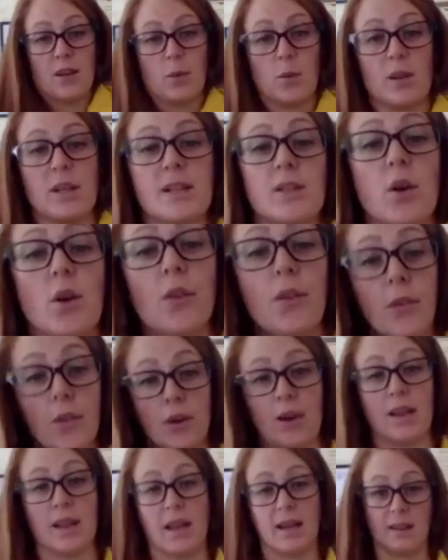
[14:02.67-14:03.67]
anyone is
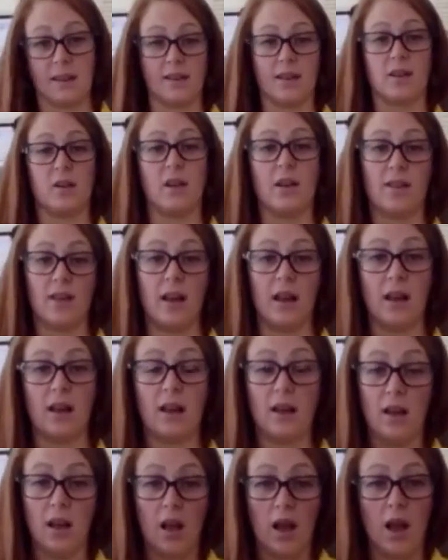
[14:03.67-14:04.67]
offering anything like
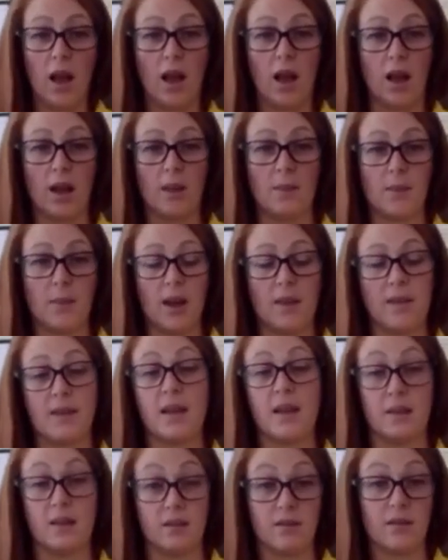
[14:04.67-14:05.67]
that. Um, and
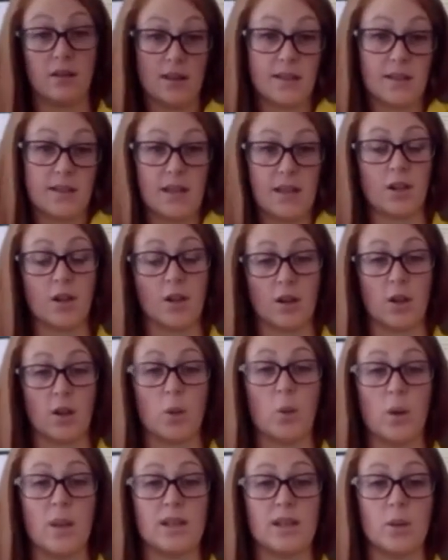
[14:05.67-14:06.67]
then, like I say, you know,
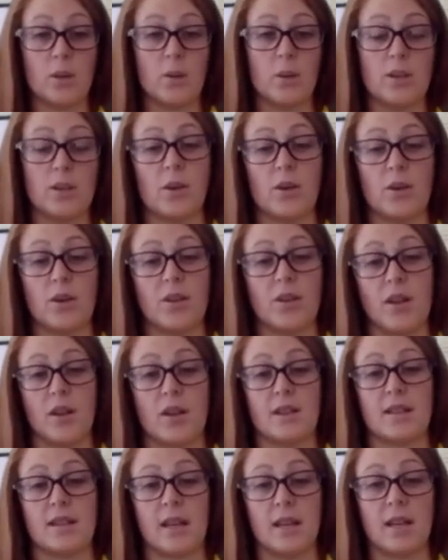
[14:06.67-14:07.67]
like we do, we do it on a
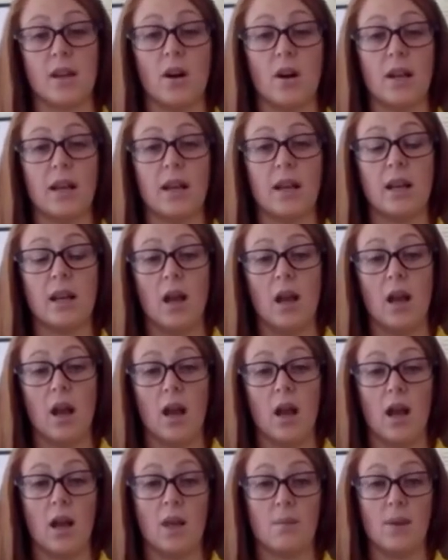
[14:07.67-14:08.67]
Thursday night,
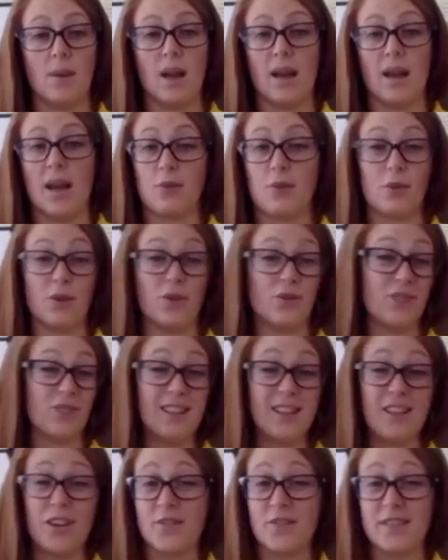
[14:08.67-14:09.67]
um, and everyone
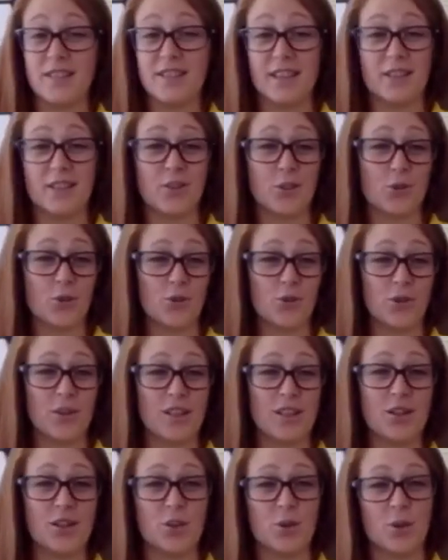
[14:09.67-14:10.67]
really loves it. The dogs
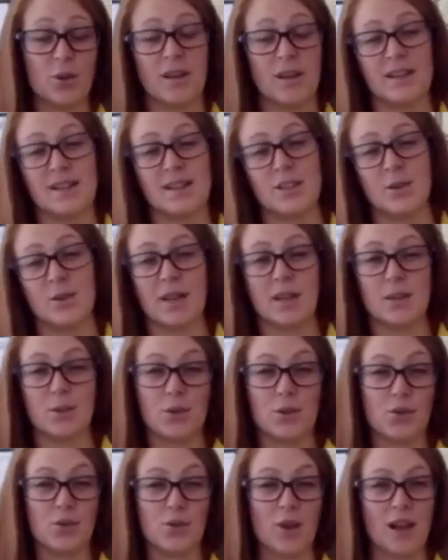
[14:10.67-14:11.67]
really enjoy it. They still get
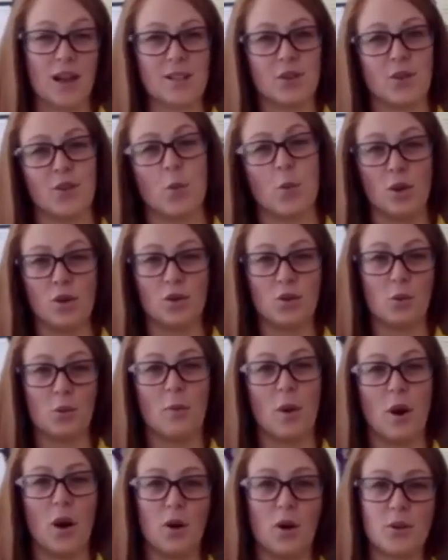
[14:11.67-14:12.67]
to interact. So if one
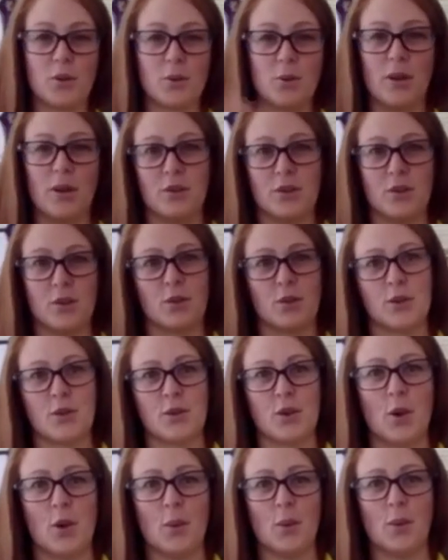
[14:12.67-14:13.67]
dog barks, the other dogs
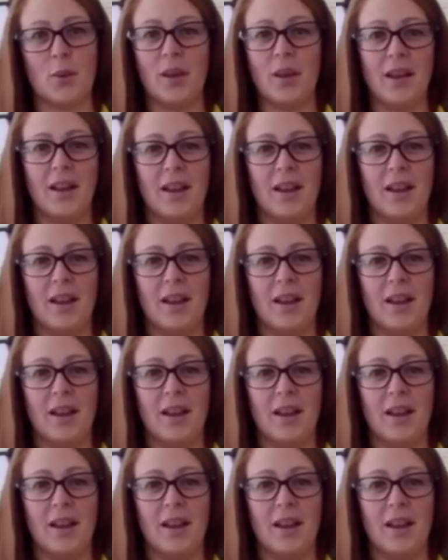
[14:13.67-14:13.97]
stop